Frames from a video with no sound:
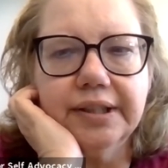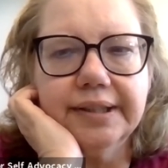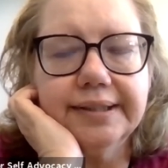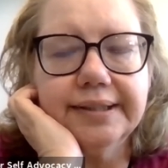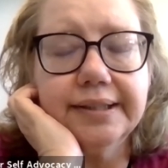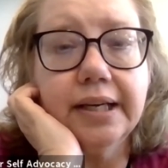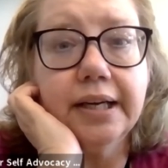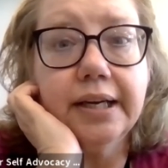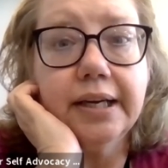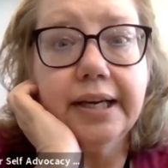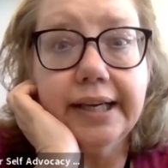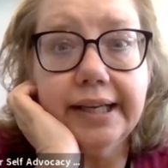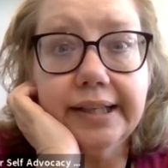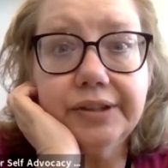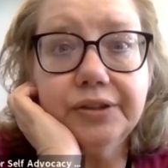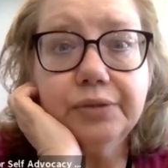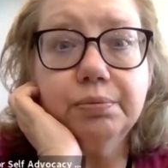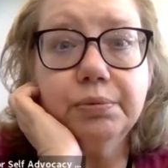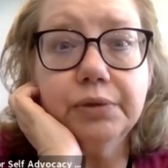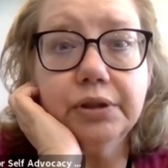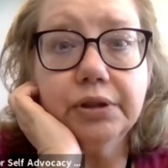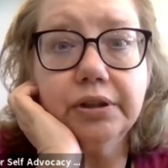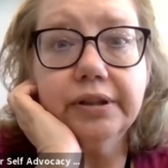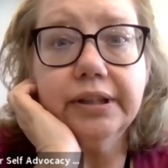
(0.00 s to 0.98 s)

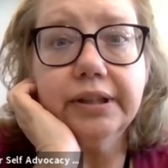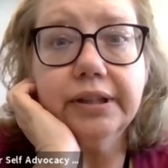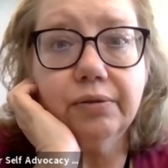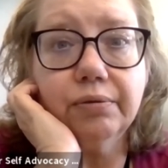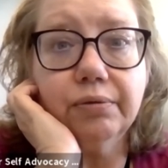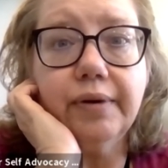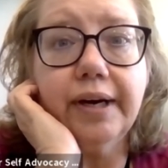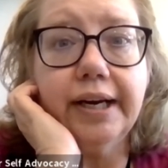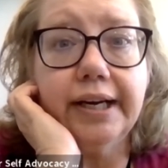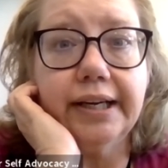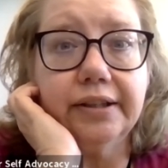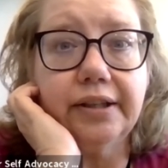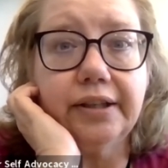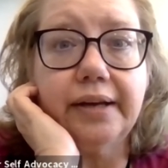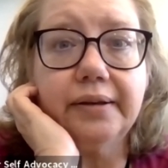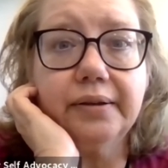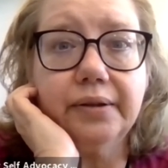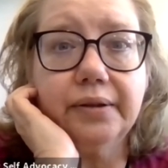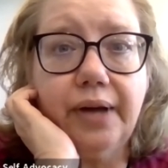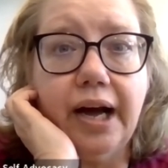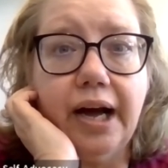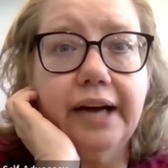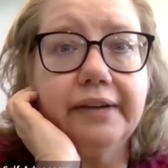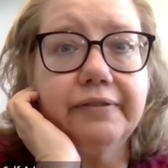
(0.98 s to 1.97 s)
It's really great.
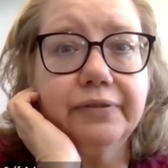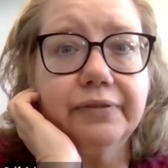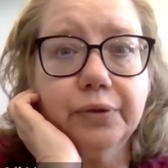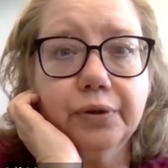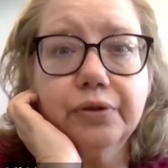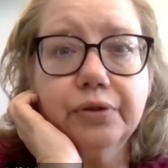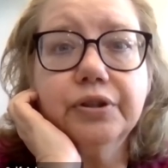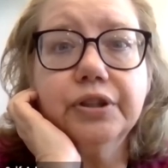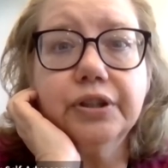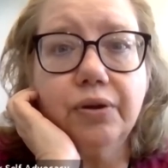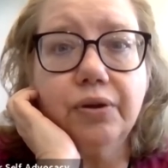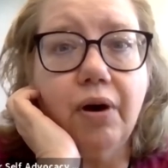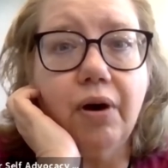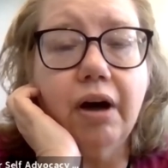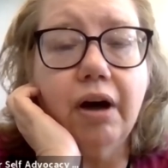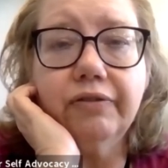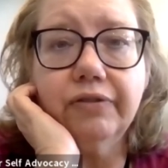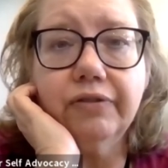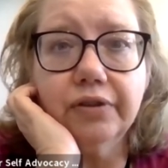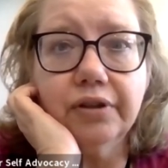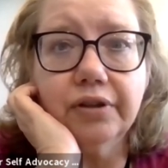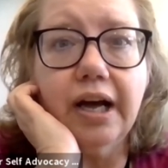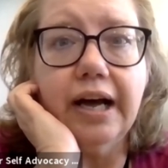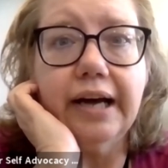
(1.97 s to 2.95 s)
I've learned an
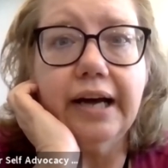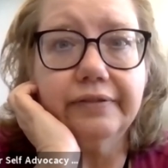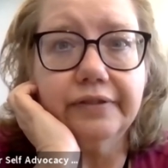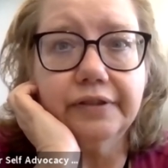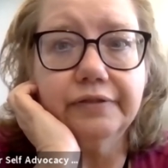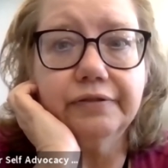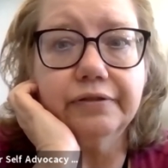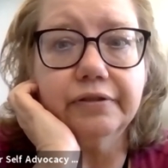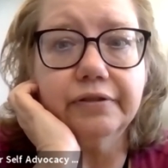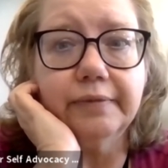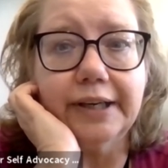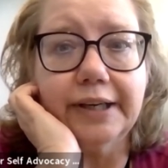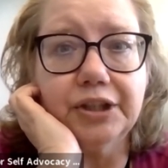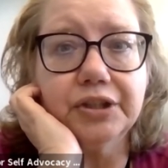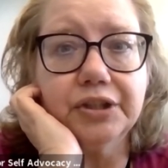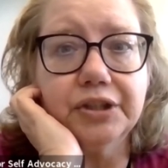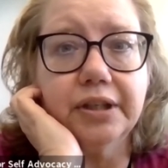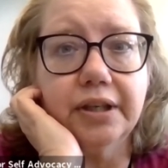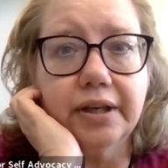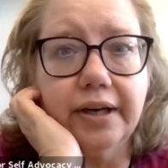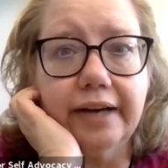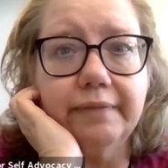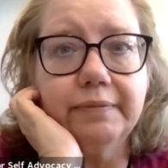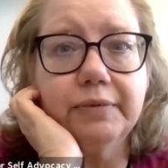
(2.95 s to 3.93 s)
awful lot of information,
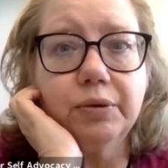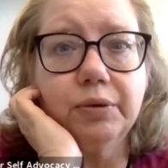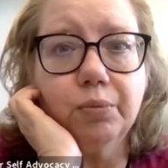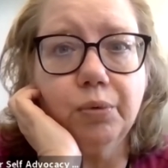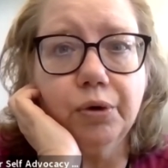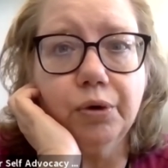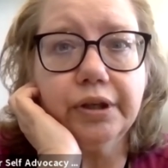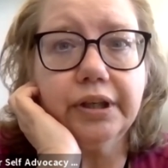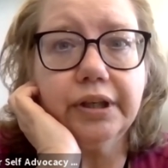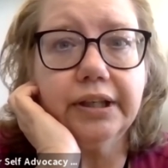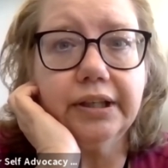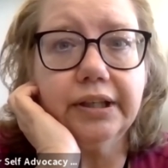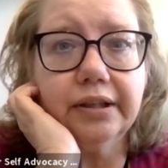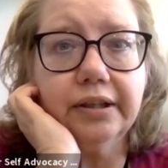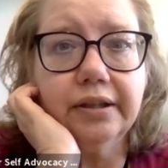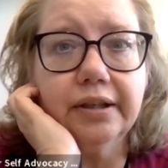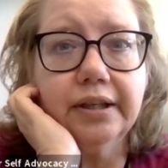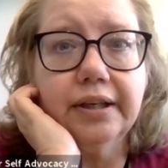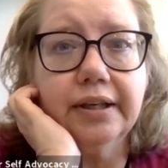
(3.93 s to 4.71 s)
and I've been working